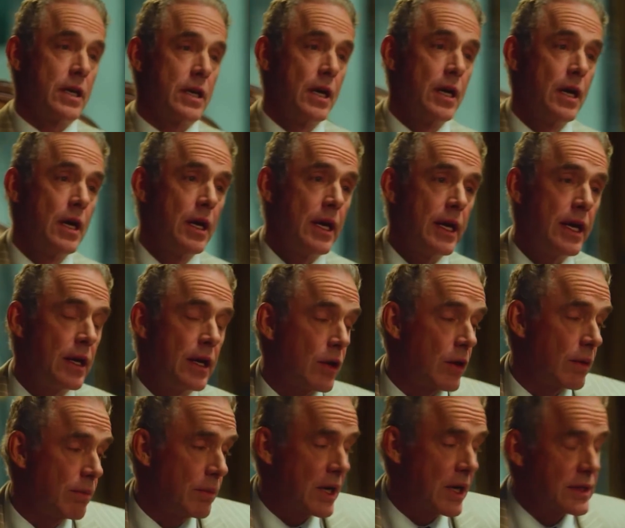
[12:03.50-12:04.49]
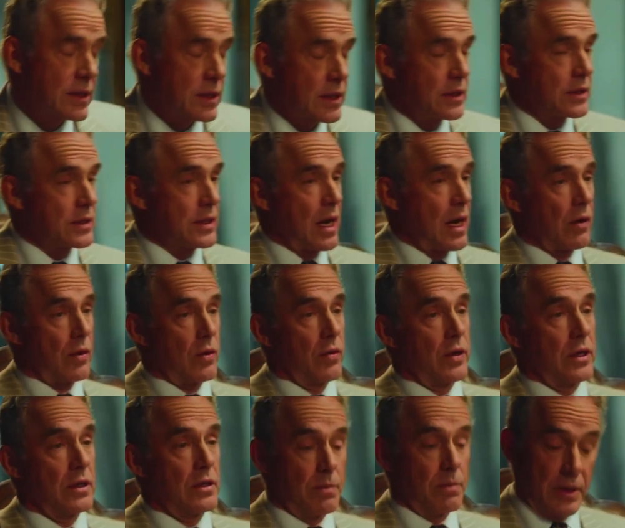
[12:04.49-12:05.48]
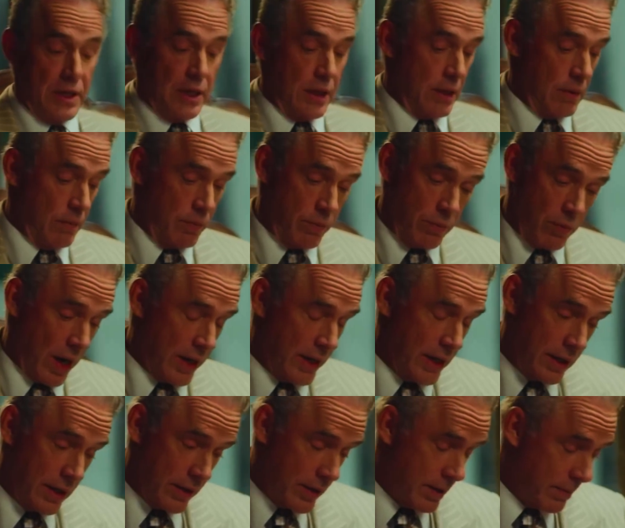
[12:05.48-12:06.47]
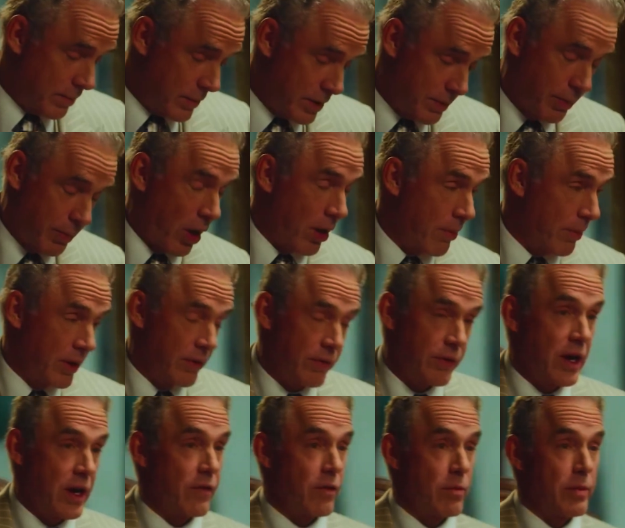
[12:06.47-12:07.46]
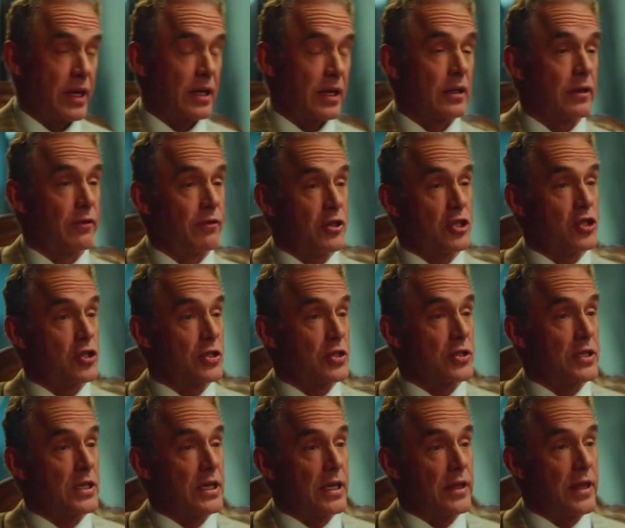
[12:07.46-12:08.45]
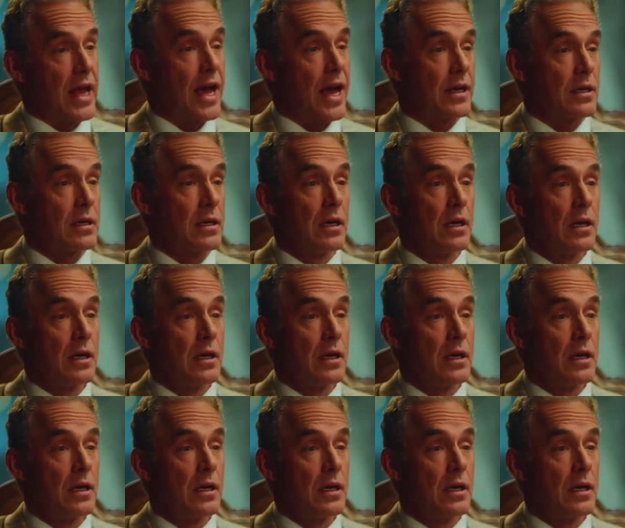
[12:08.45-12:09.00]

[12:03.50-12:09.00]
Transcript: That Elon Musk is now going to be running the Department of Governmental Efficiency, and that